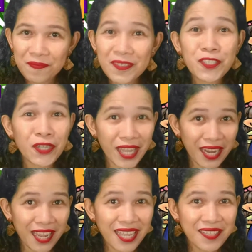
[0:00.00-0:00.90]
Did you
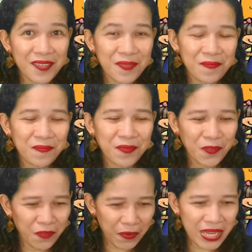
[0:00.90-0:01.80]
get it?
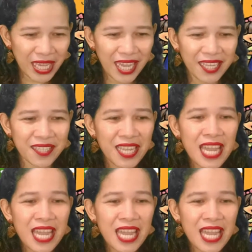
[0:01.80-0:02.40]
Very good.